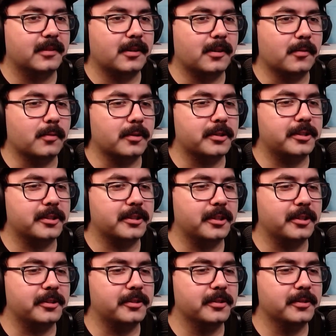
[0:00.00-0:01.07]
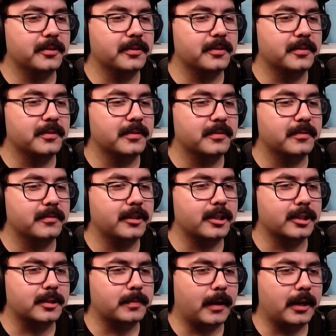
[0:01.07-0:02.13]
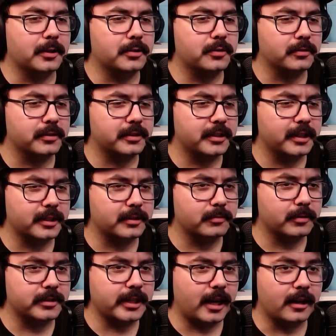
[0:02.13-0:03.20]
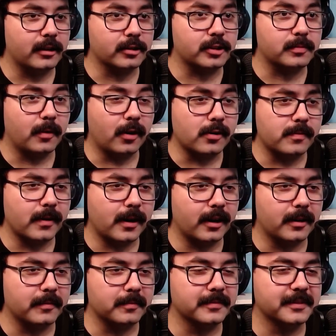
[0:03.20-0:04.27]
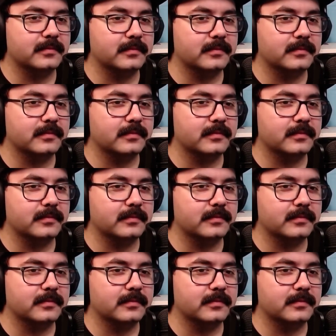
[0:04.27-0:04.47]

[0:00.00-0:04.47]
Oh, what's she gonna do? Wait, Spyro 206, what's that? A smoke bomb?